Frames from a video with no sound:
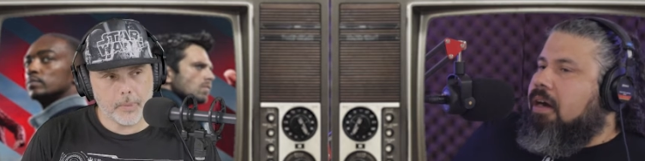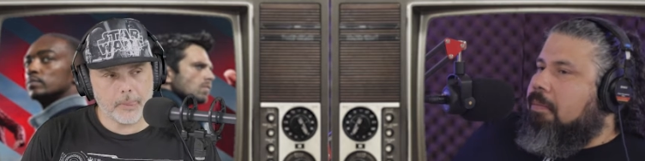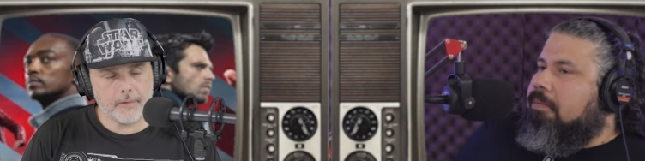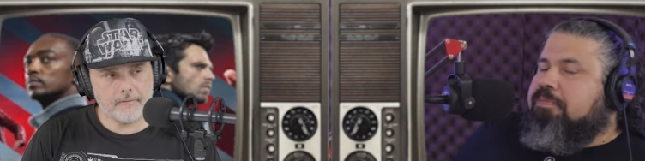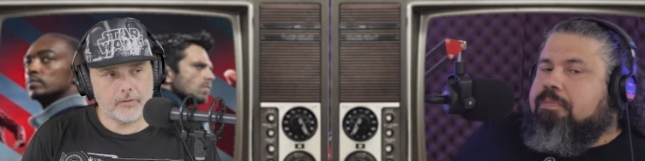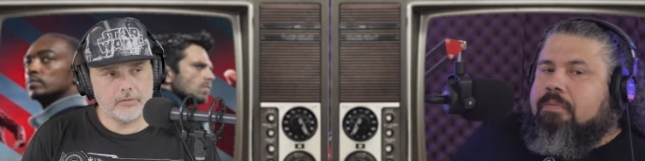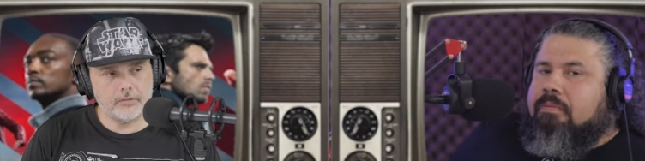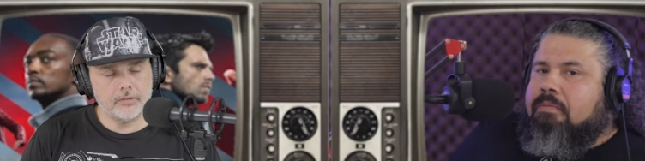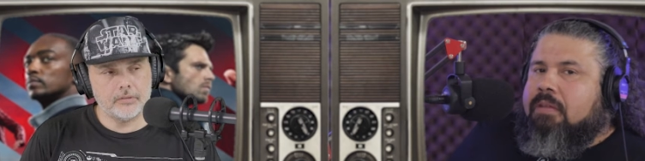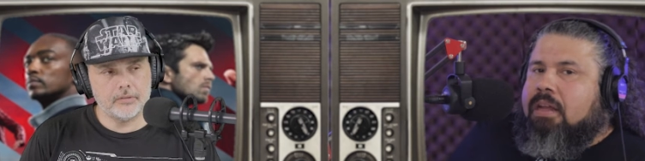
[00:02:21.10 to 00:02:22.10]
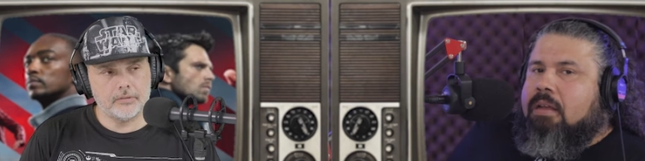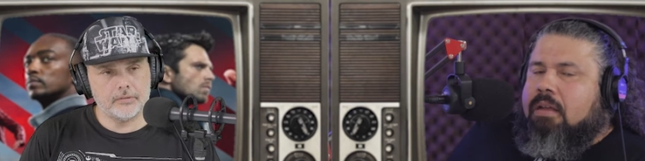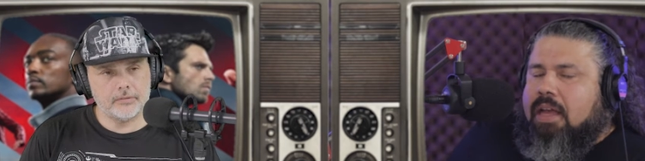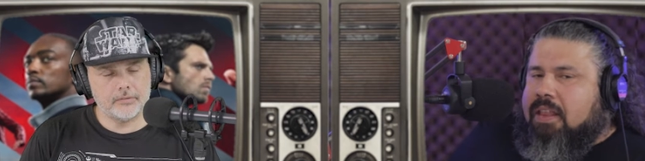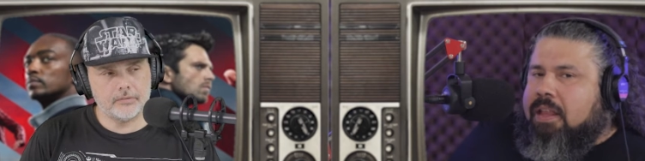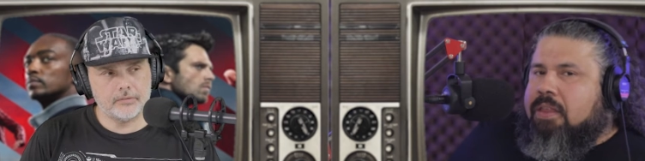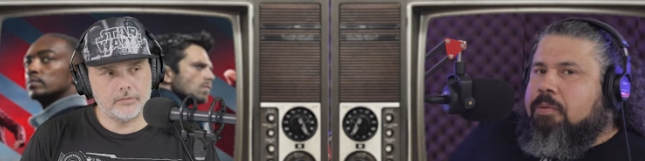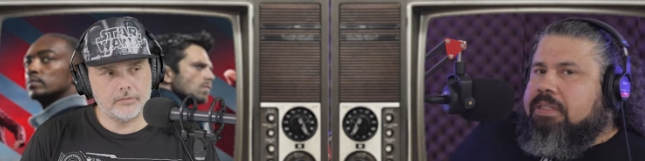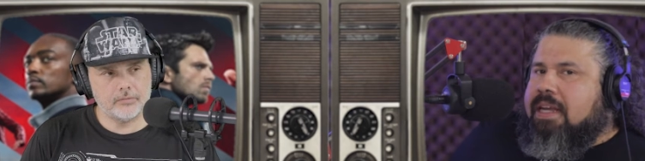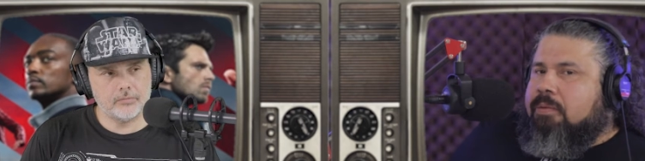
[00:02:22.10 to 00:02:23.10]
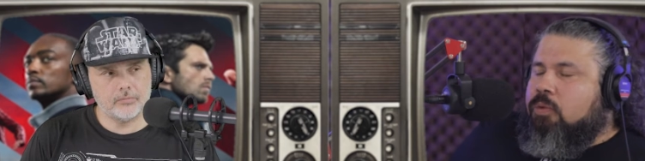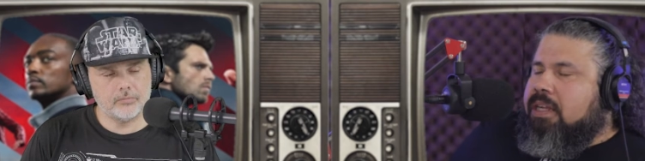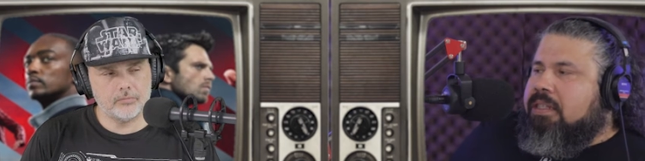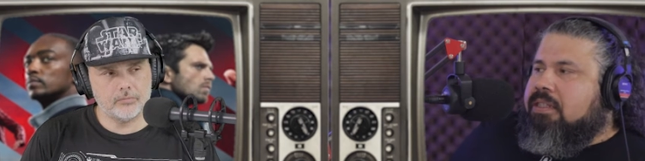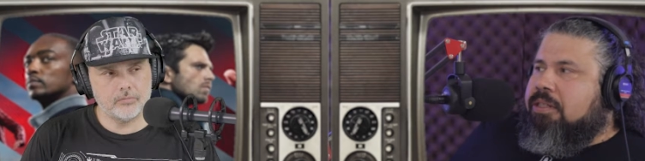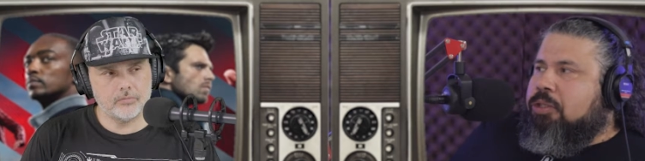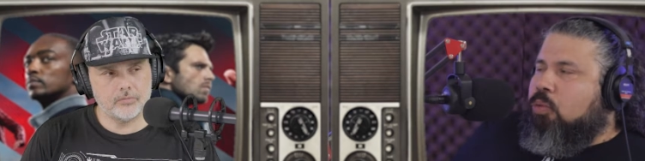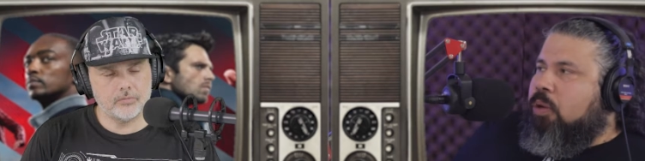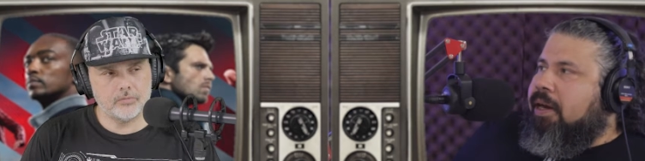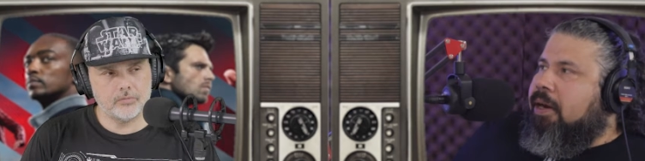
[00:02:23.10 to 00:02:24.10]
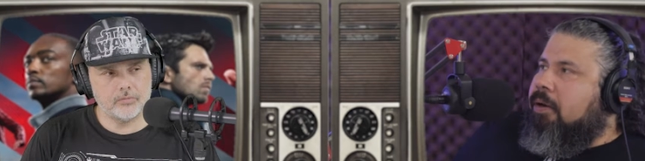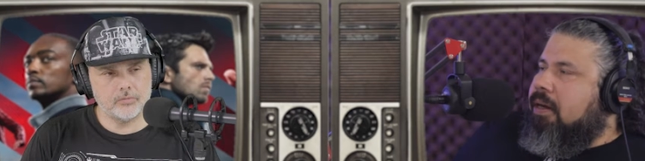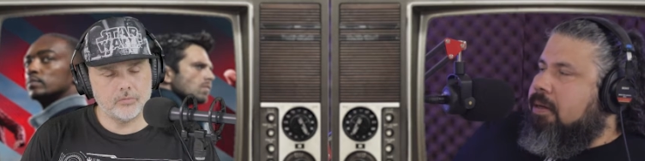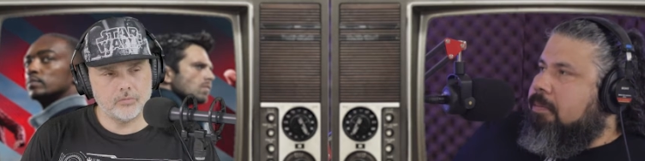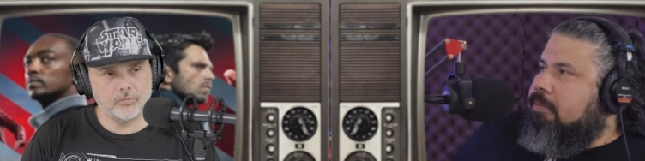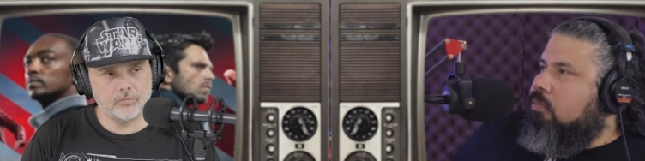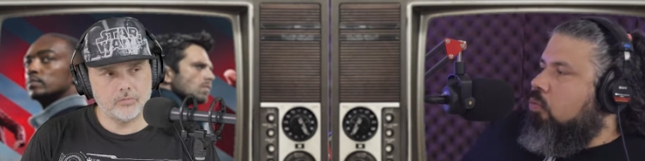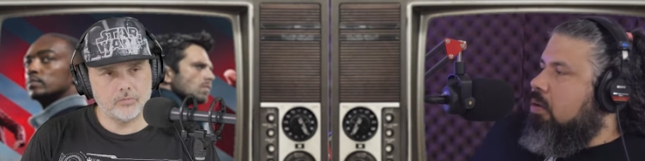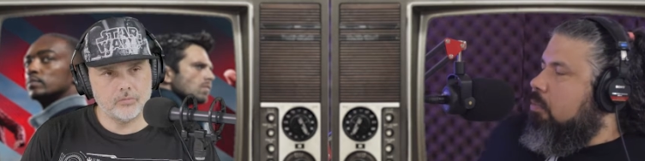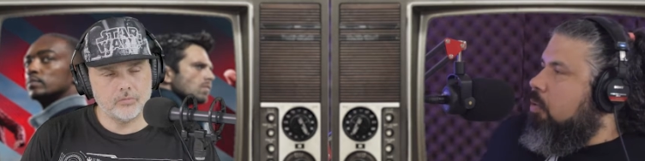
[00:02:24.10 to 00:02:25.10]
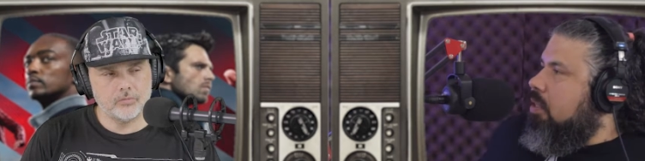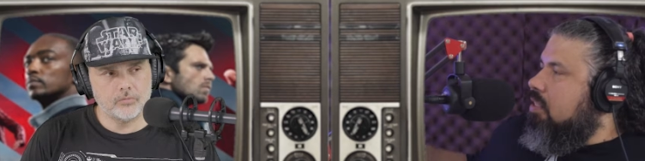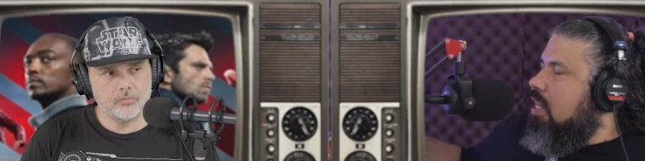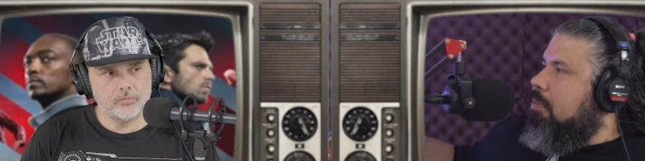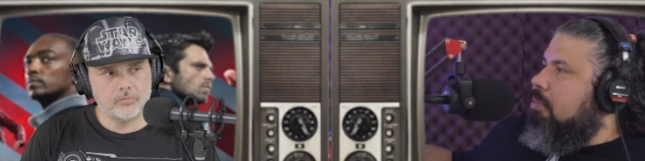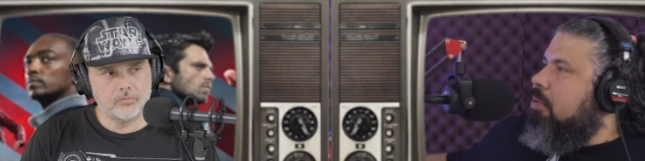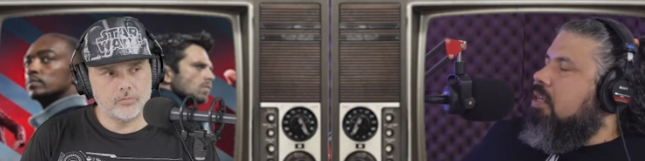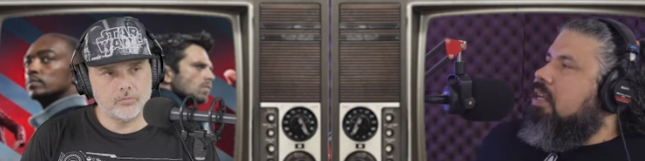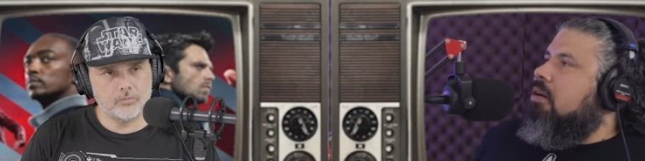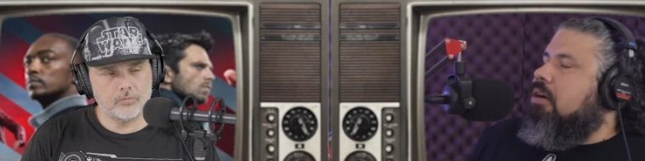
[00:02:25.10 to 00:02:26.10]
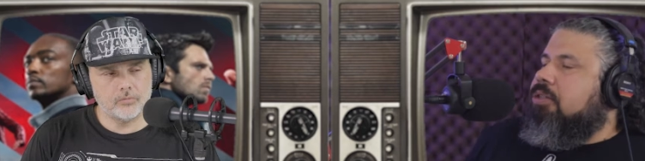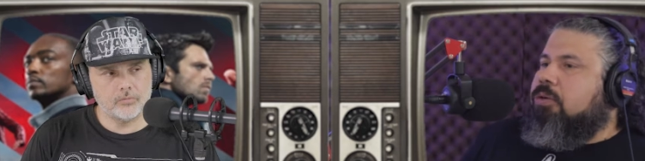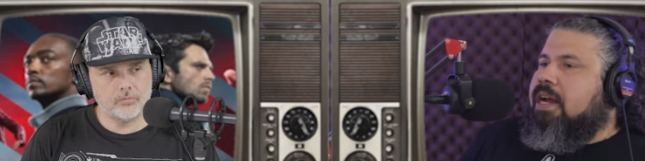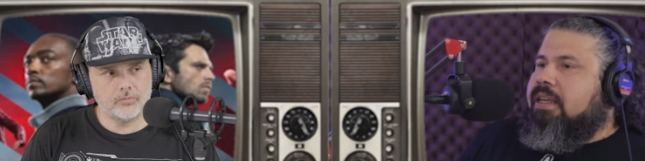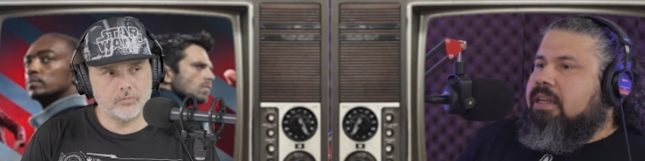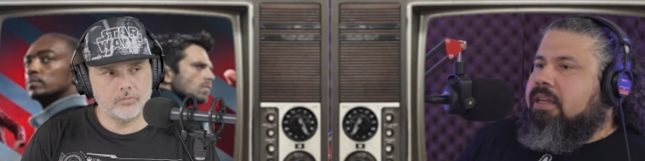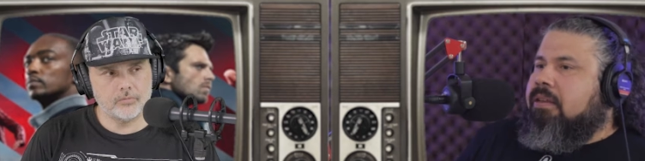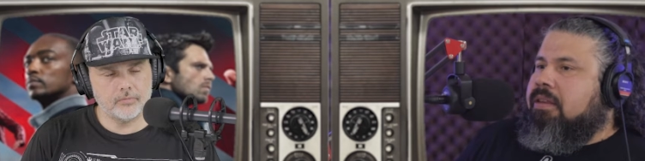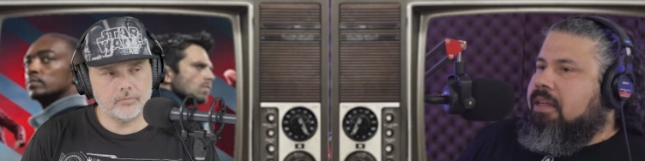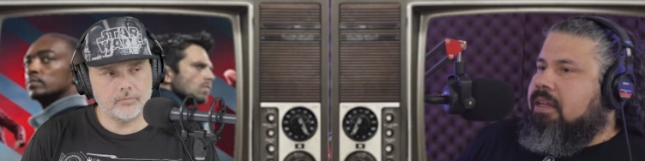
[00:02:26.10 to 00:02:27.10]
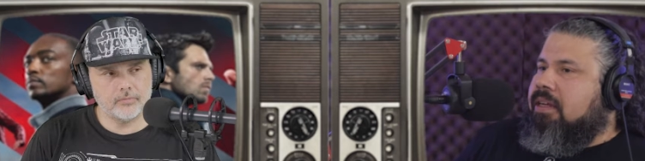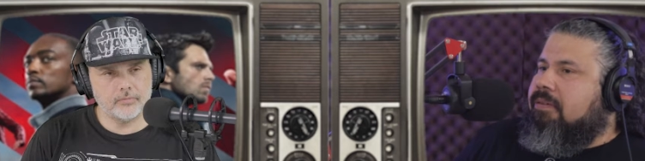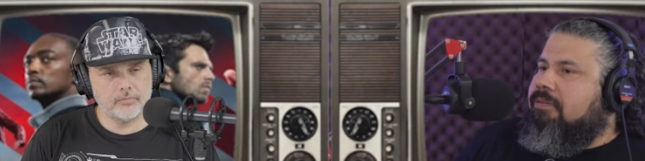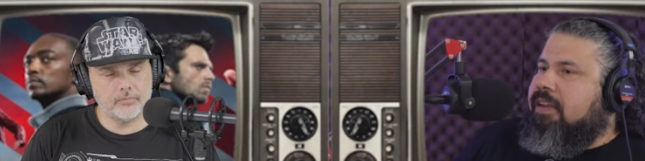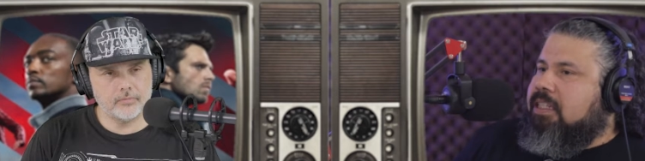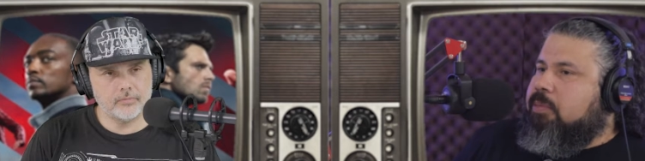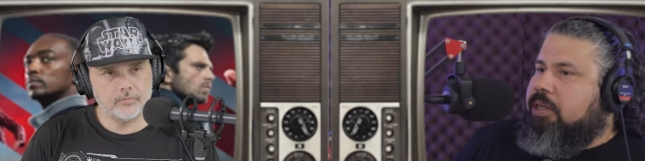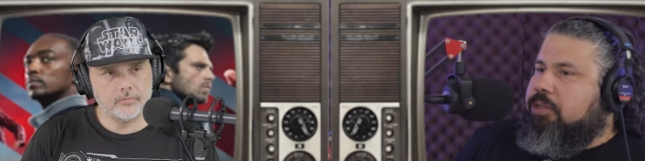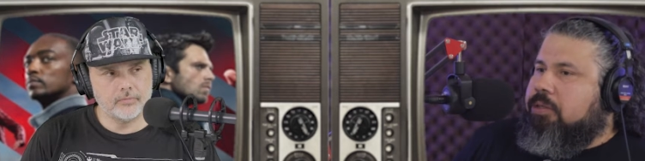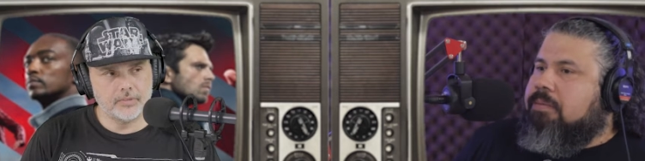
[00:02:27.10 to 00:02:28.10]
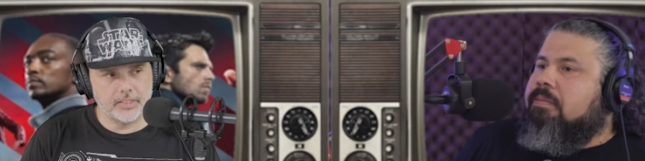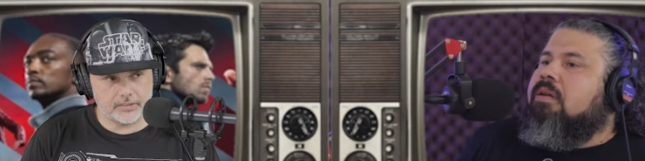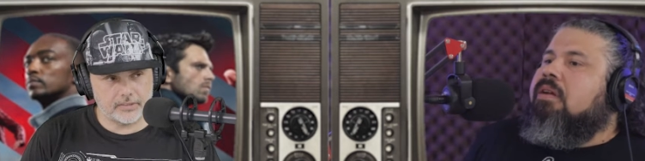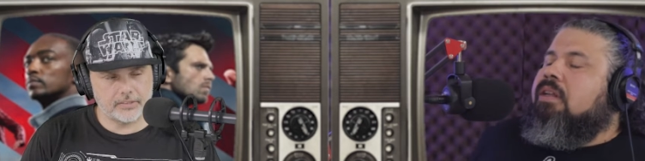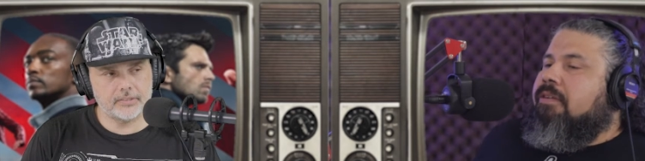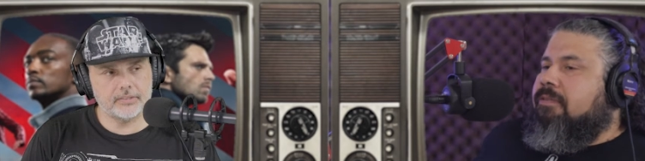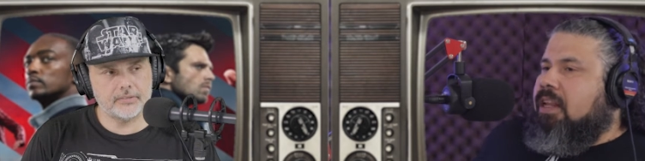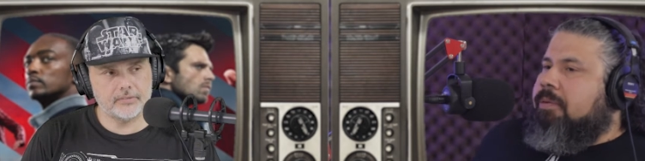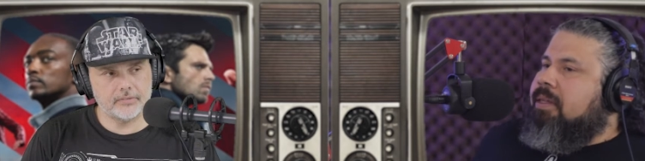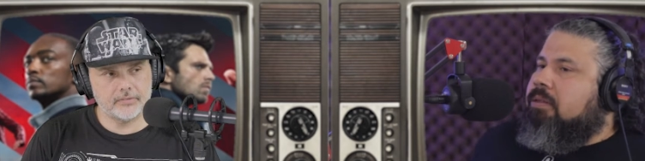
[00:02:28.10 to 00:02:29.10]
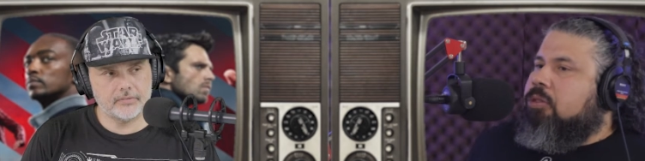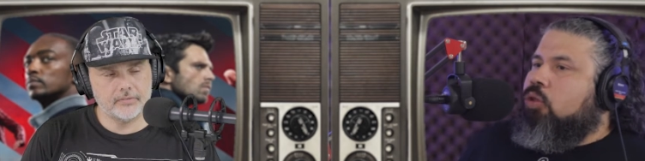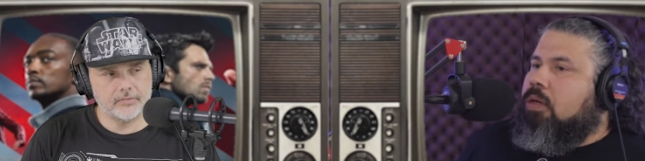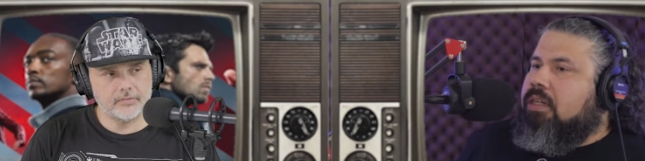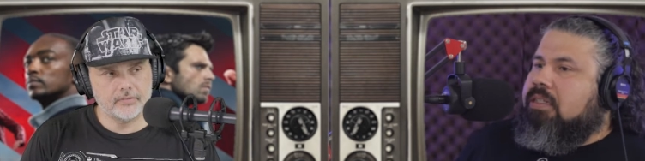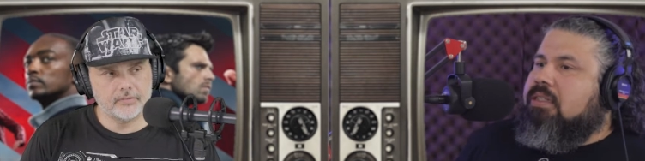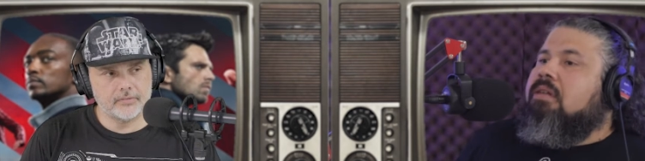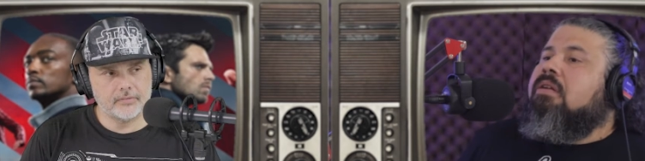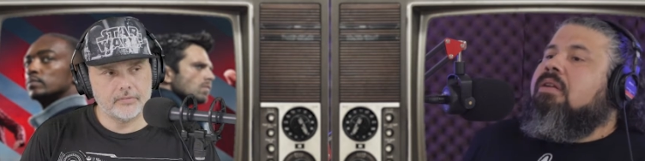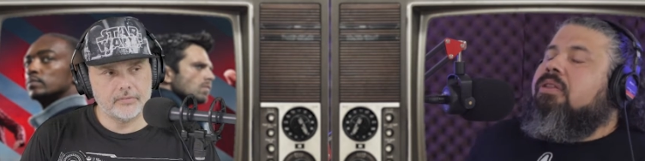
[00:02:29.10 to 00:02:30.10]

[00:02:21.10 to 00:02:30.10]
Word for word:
Speaker 1: Um, and then there was that one instance where um, when, when Sam and Bucky are tracking the uh, flag smashers. Yes. They're following those trucks.